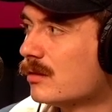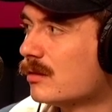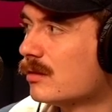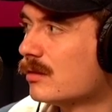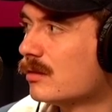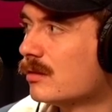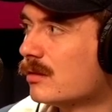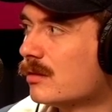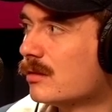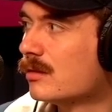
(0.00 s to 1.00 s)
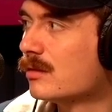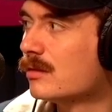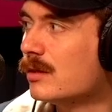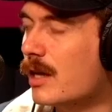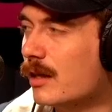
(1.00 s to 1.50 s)

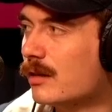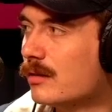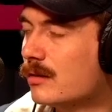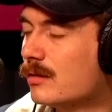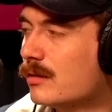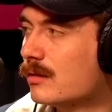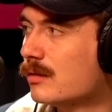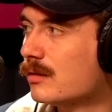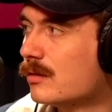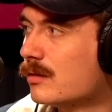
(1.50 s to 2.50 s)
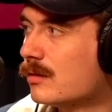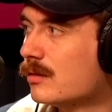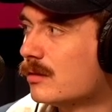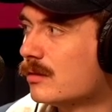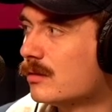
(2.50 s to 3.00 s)

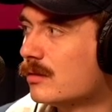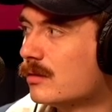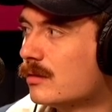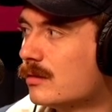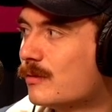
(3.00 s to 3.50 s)
No words are spoken by the person on screen.